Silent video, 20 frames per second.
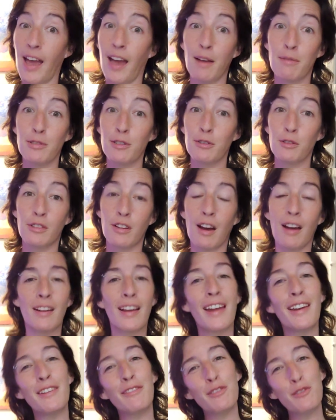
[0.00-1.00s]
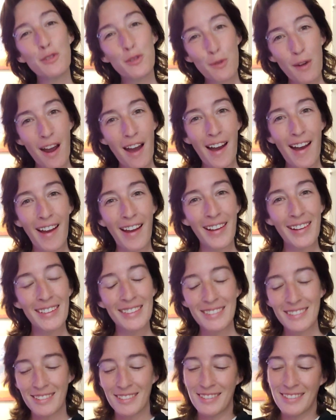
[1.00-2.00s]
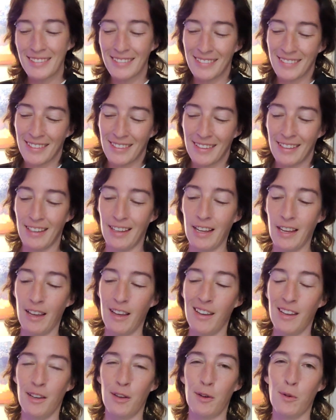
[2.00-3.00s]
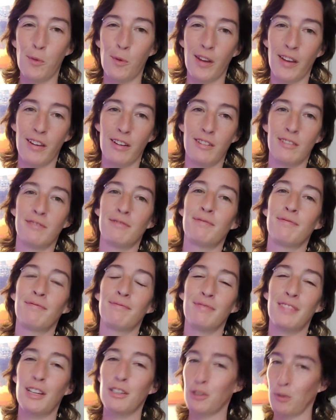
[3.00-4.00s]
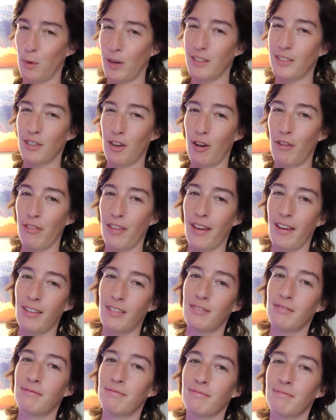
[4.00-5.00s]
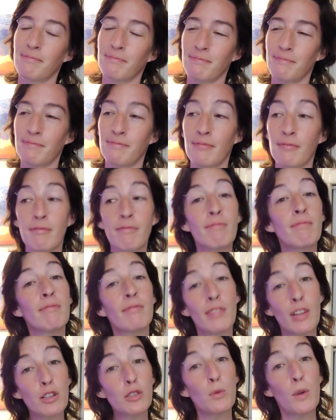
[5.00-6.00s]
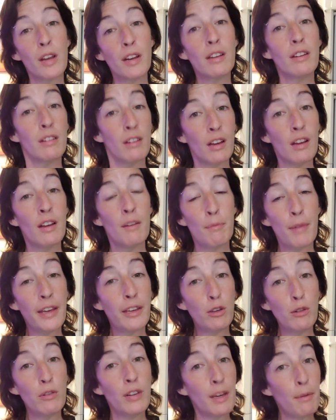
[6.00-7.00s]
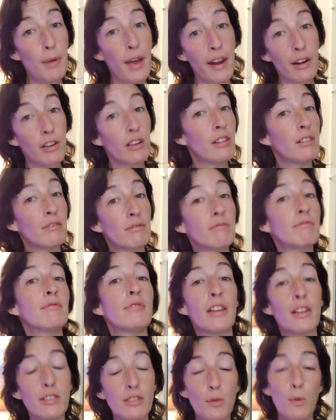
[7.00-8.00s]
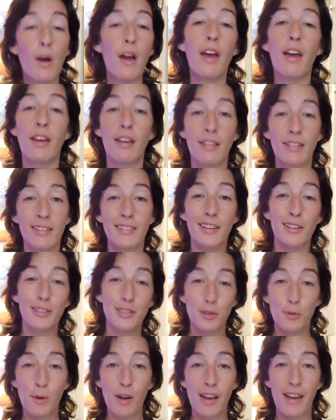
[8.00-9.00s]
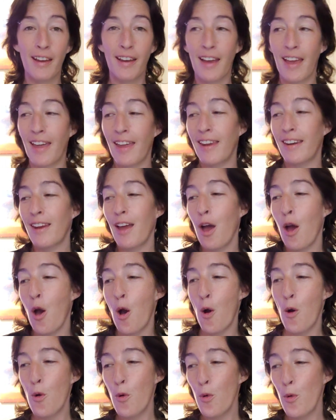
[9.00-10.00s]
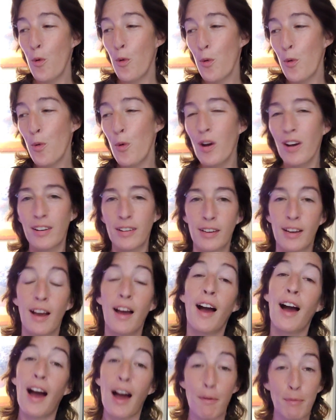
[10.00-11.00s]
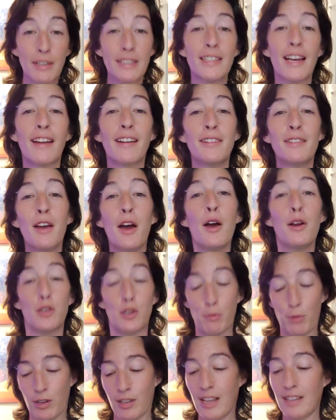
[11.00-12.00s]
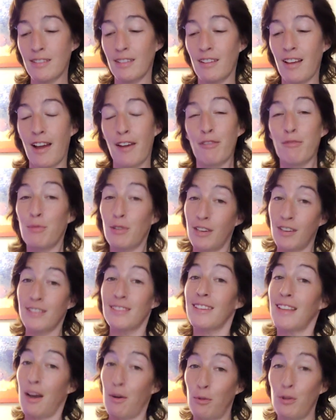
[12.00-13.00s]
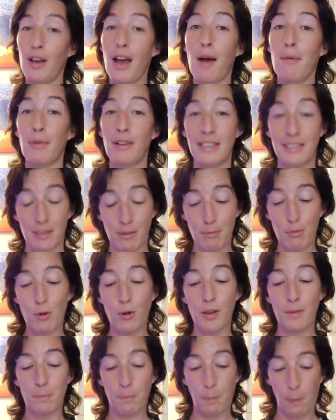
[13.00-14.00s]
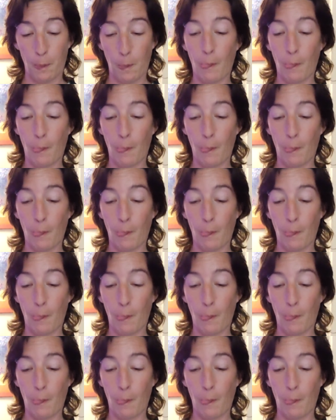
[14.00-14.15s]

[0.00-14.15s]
Absolutely not. And if you try, well, there's a way to solve that. There's a way to make you get better. There's a way. There's a way. And ooh, I'm excited to bring that to life because that will happen at some point.